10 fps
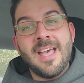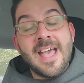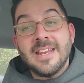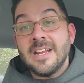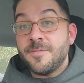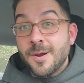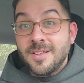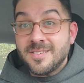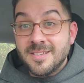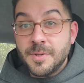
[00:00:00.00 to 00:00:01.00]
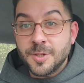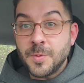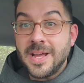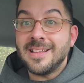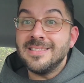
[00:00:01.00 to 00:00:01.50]
And in a very similar
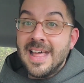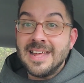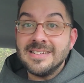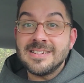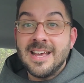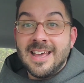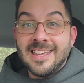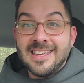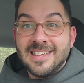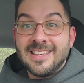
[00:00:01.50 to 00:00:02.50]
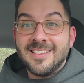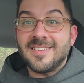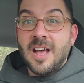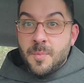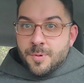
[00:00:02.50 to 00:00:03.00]
way, Lent
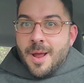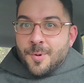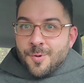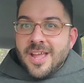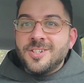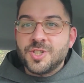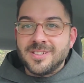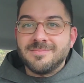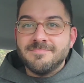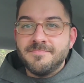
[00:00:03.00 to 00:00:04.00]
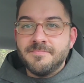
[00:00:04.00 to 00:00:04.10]
is a preparation.